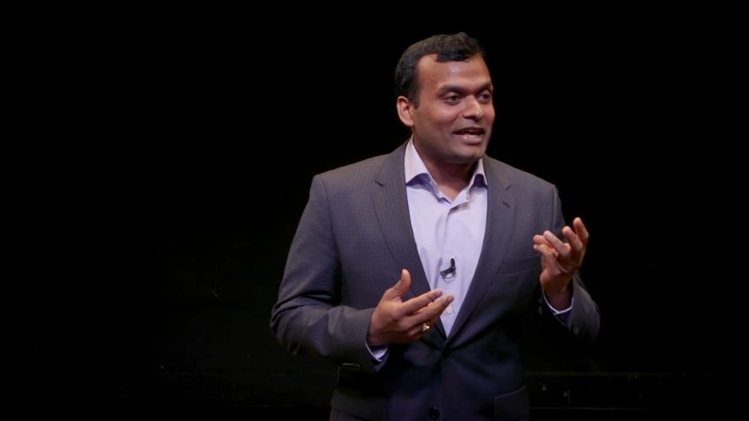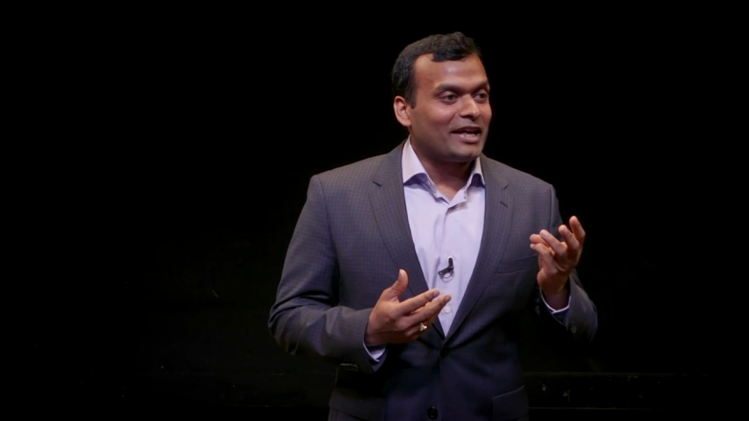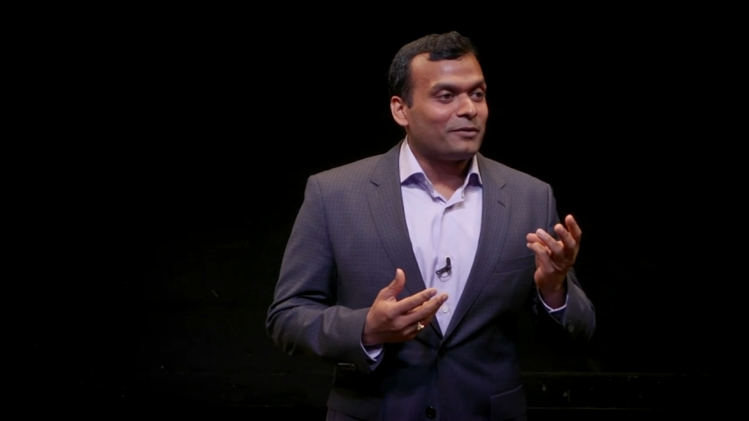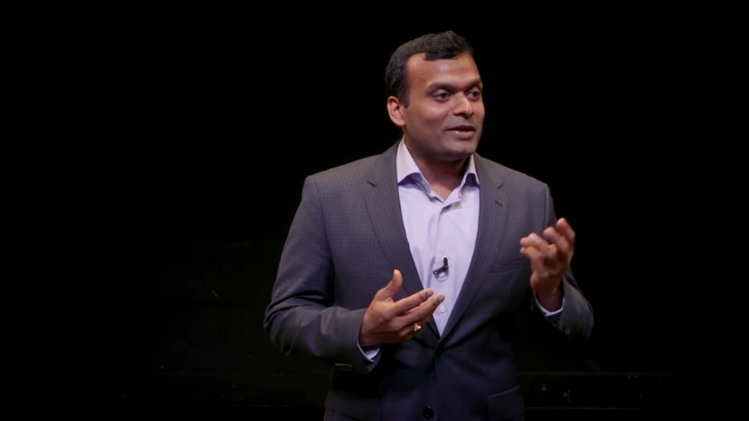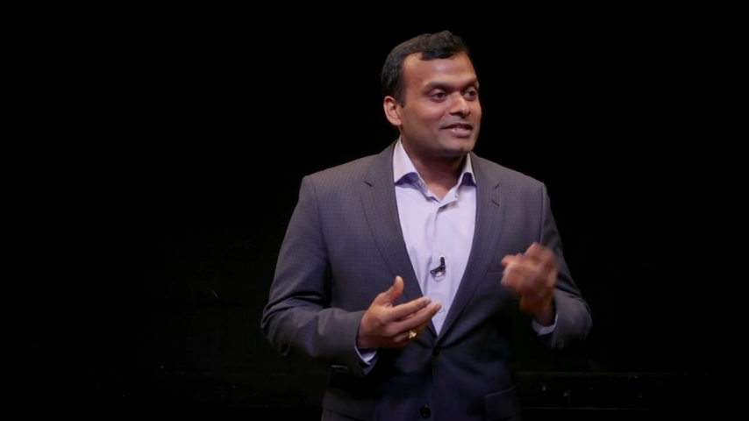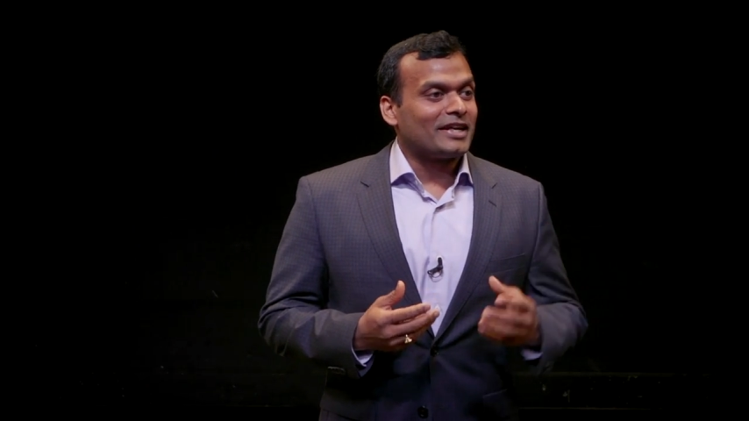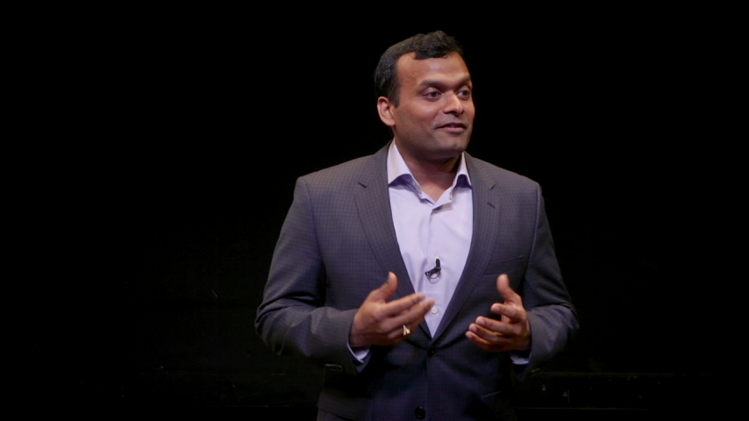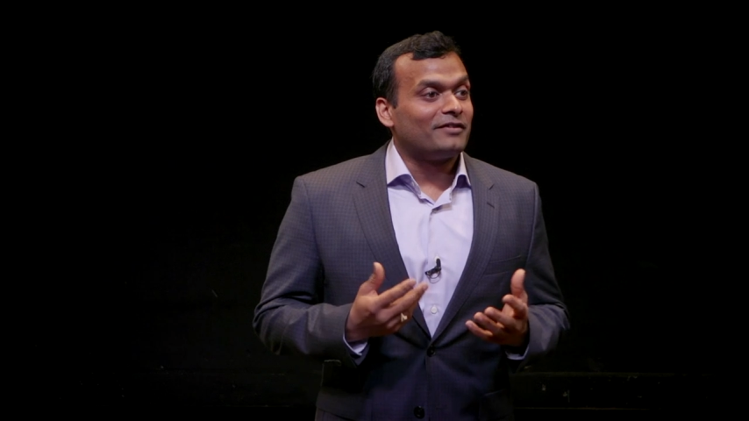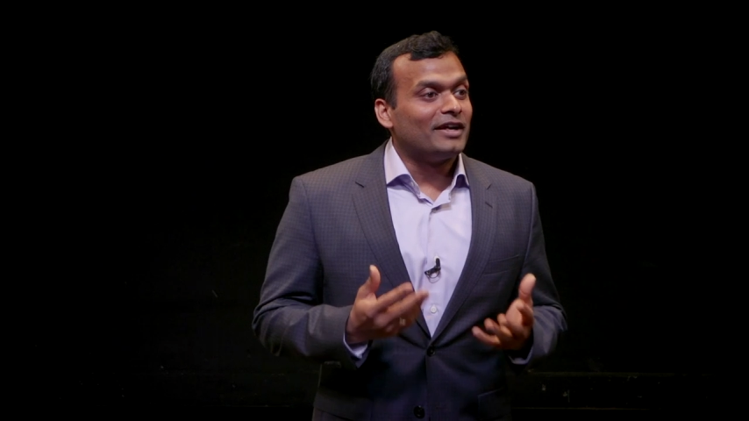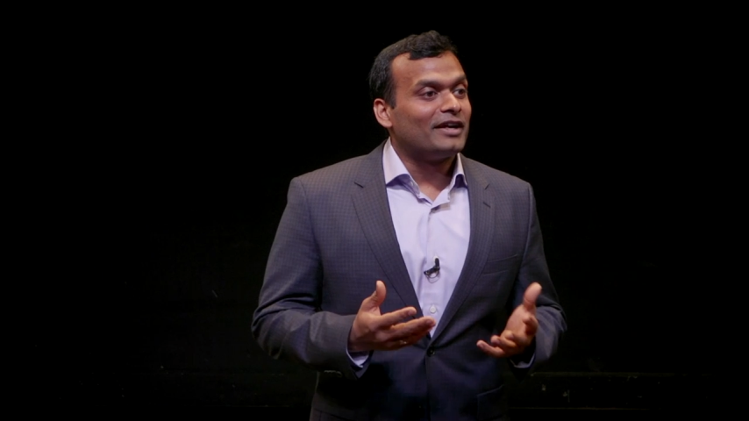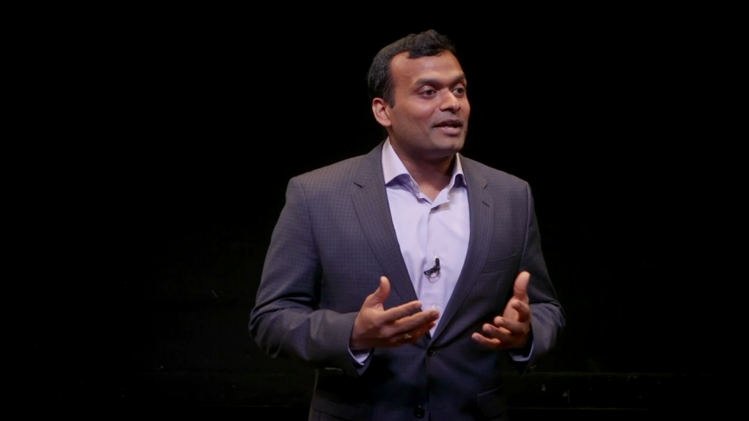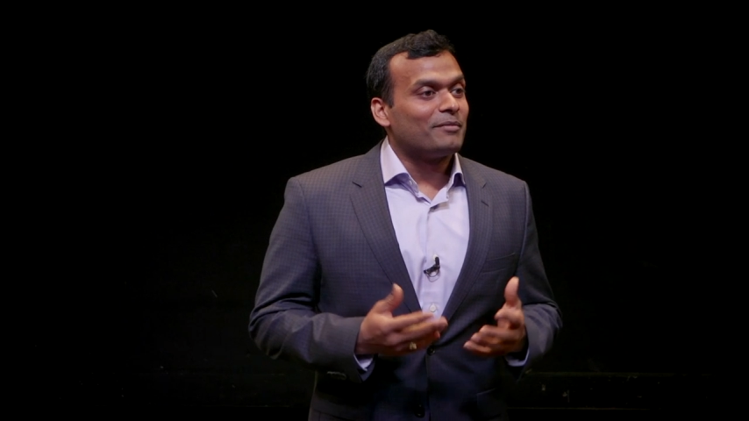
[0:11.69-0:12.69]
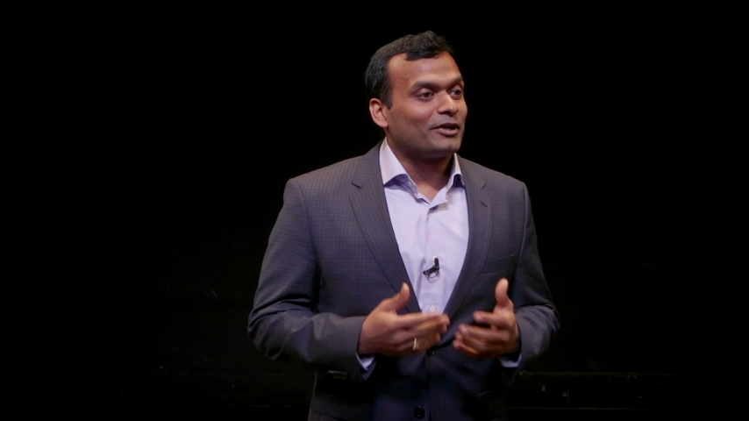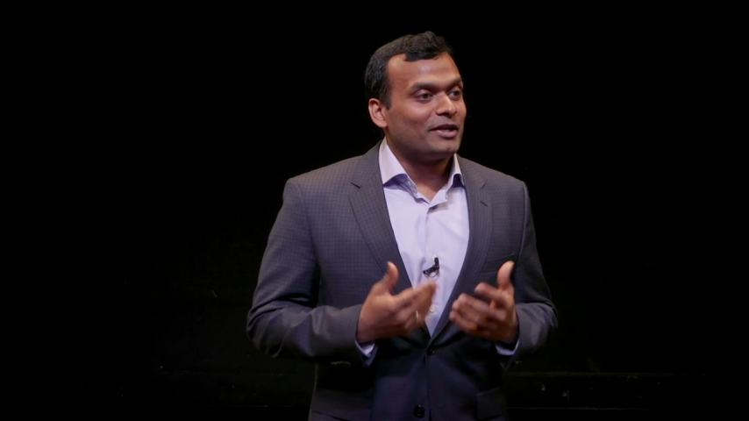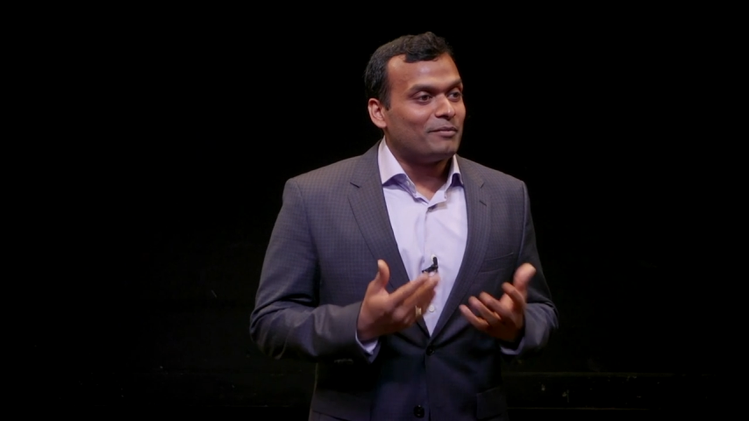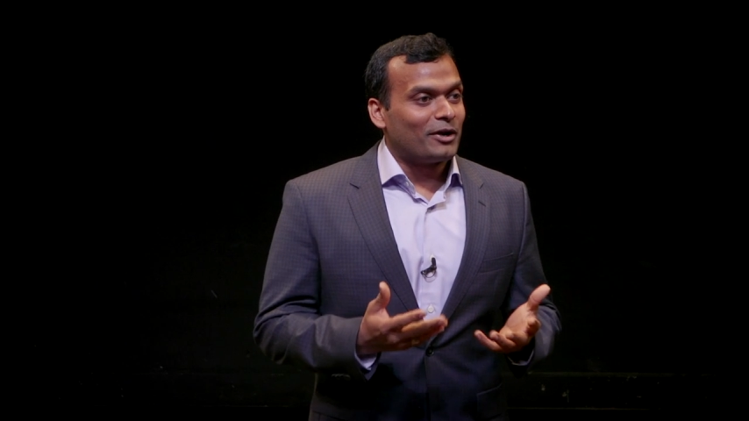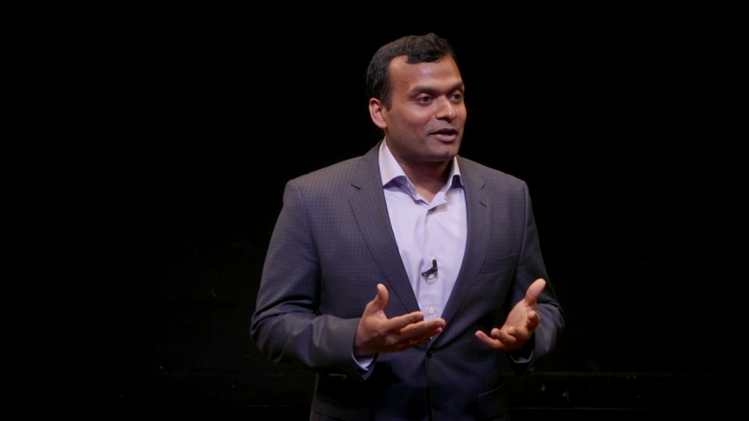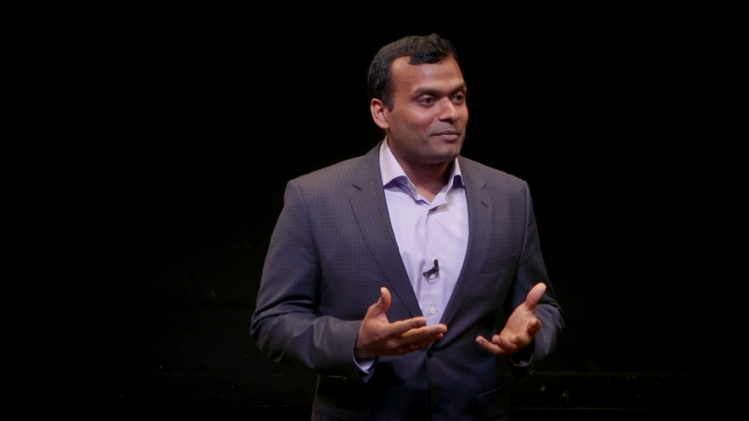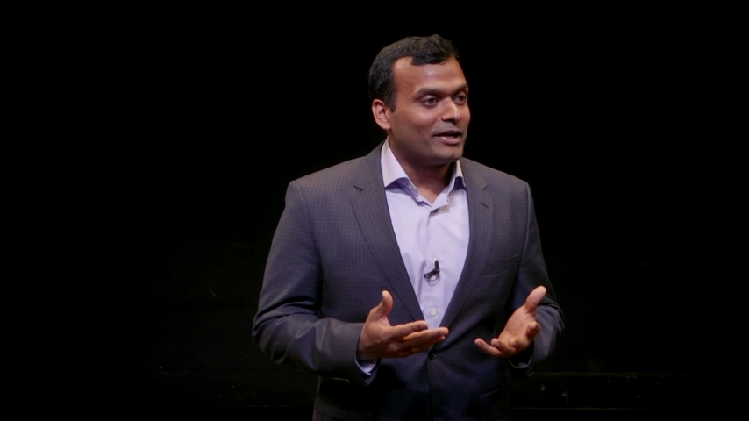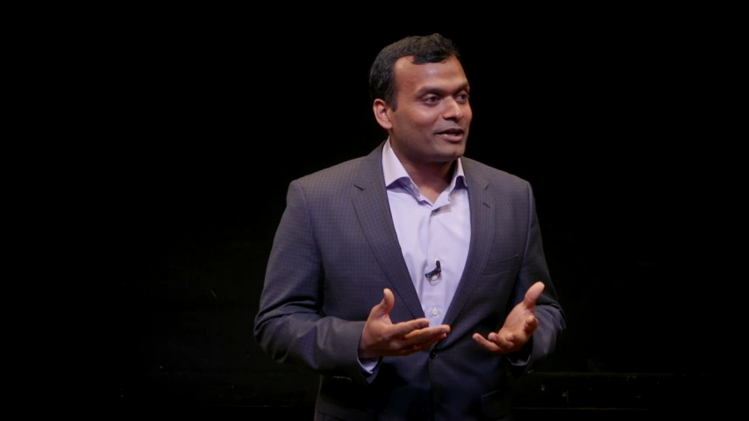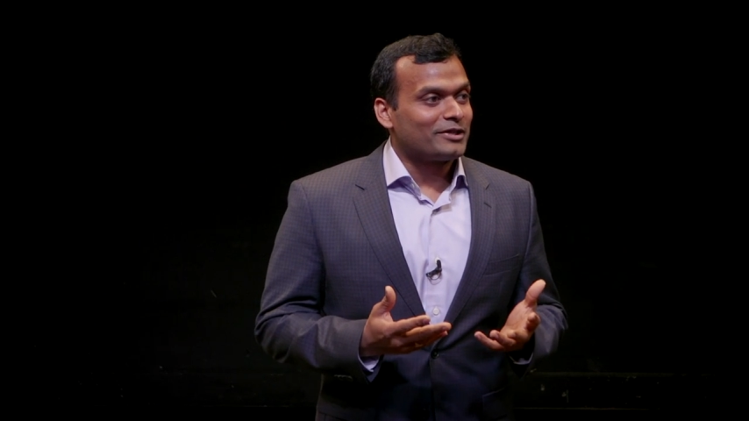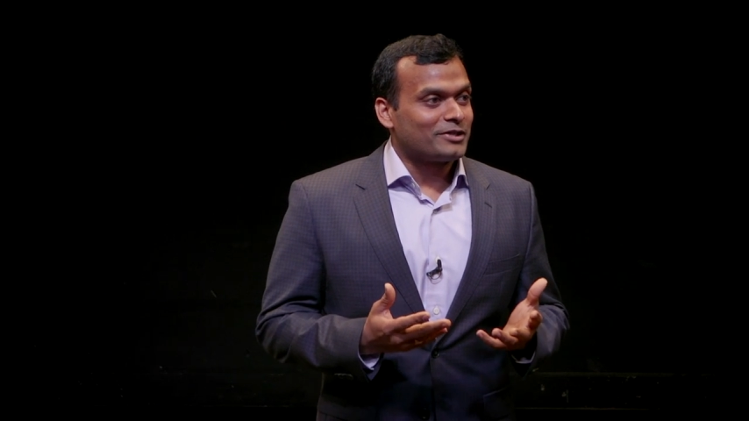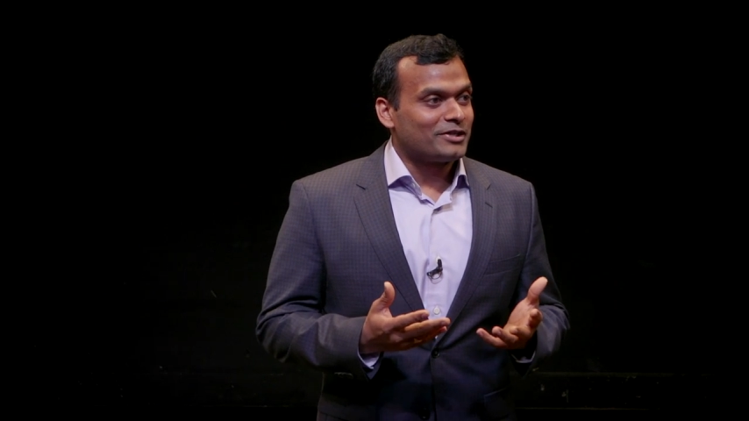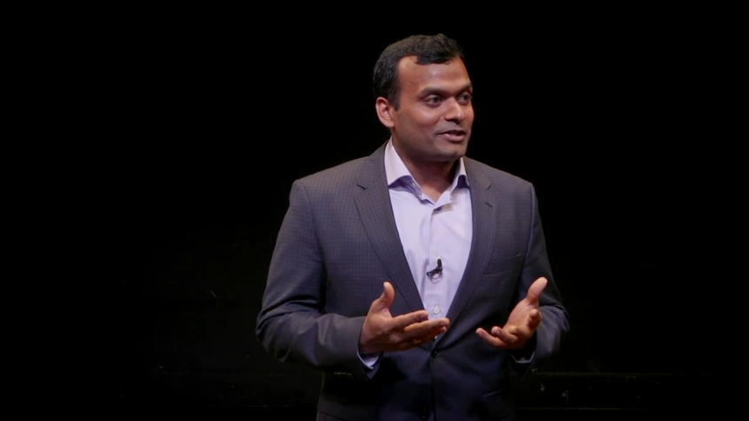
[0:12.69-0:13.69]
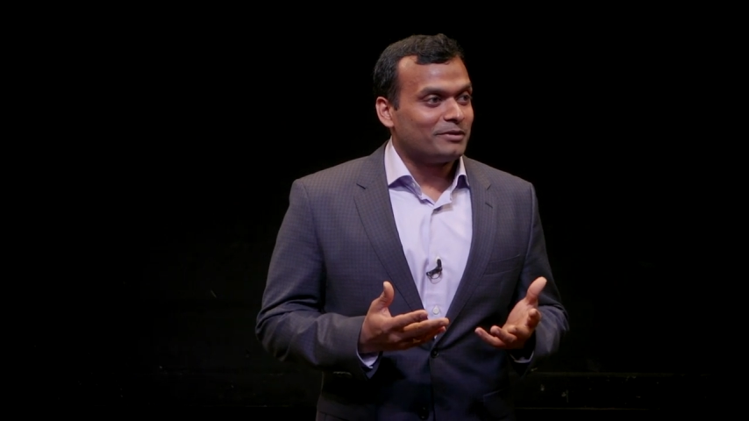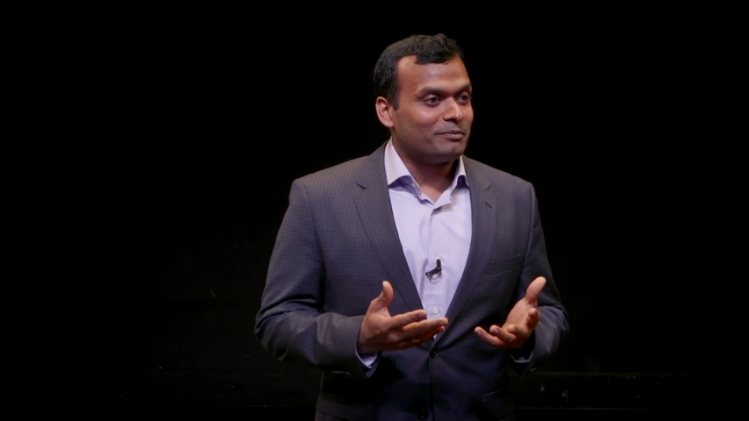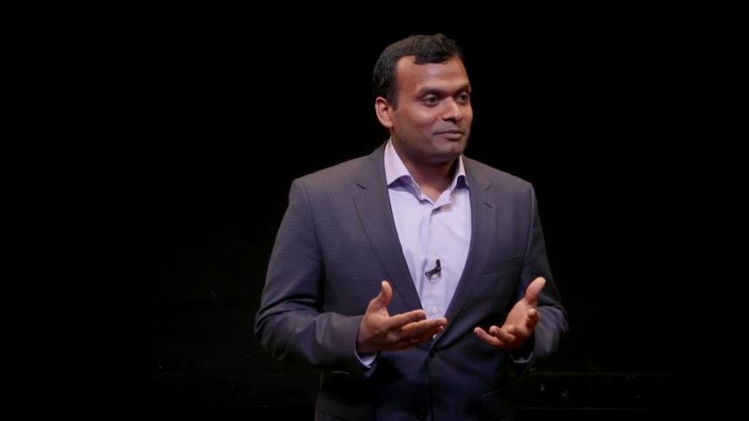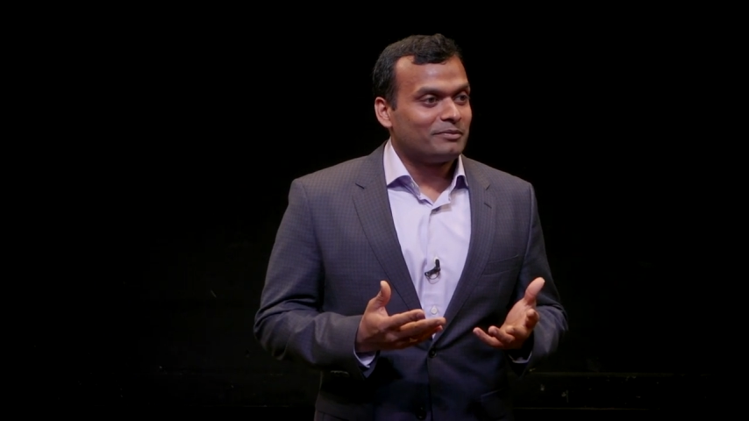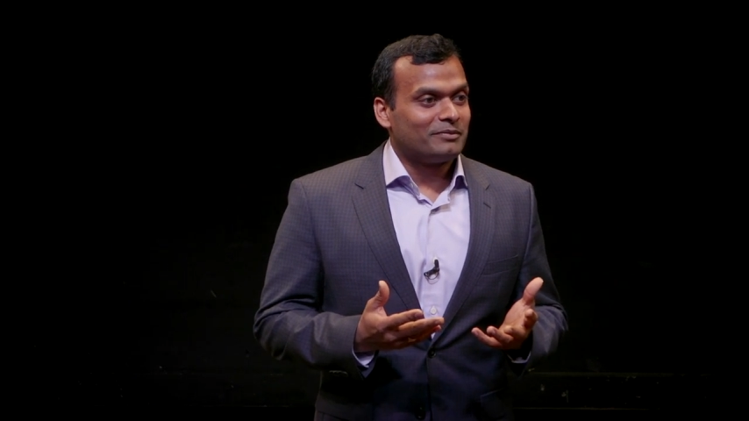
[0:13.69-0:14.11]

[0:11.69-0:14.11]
takeaways that I've learned about the modern medical system.